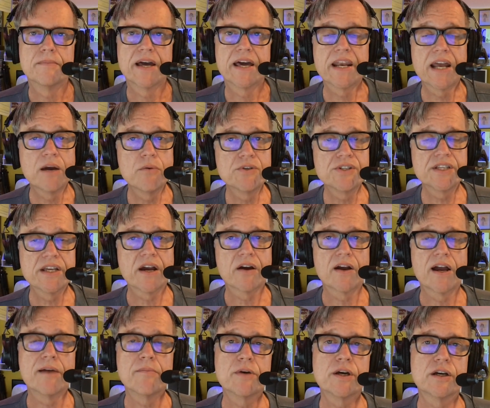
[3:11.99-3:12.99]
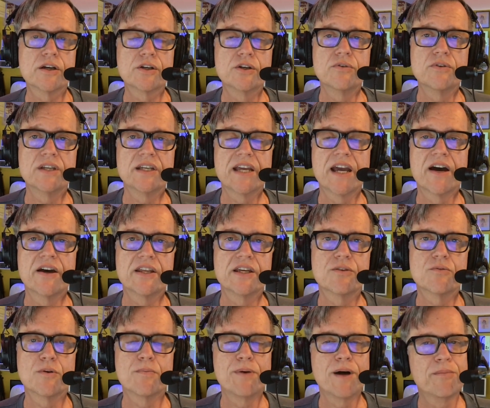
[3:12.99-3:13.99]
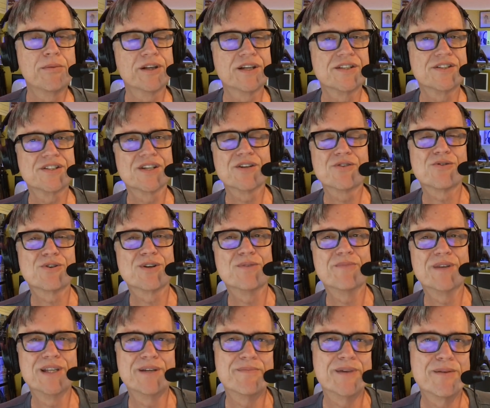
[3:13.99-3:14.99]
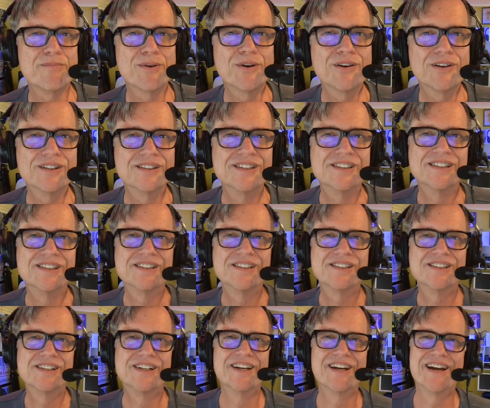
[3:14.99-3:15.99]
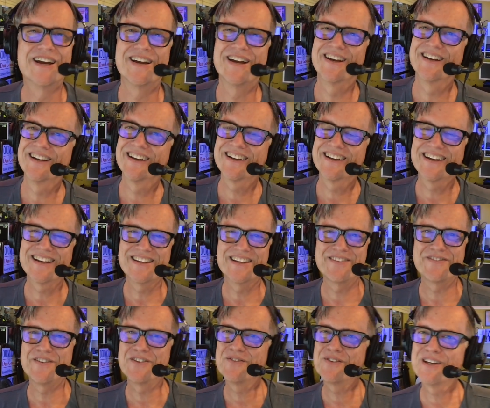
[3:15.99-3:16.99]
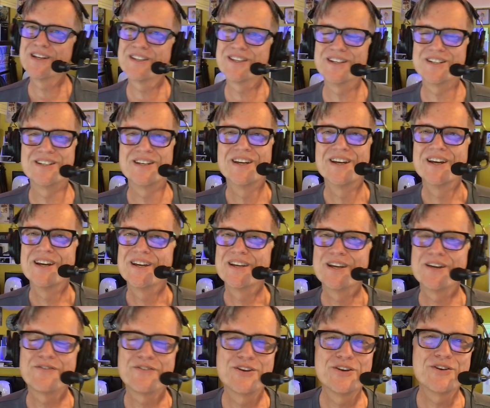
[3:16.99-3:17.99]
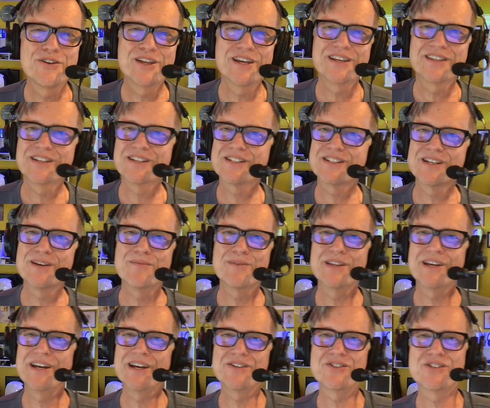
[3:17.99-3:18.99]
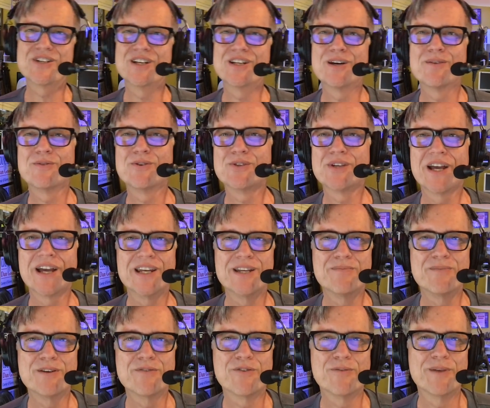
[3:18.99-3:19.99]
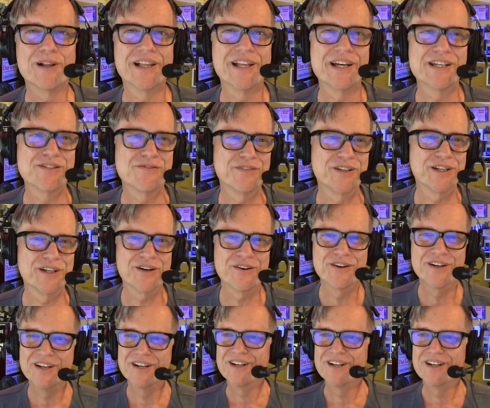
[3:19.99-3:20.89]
And I was there. I'm a Kootenai County Republican Central Committee member. if you think that some of the SJWs hated me for my last video,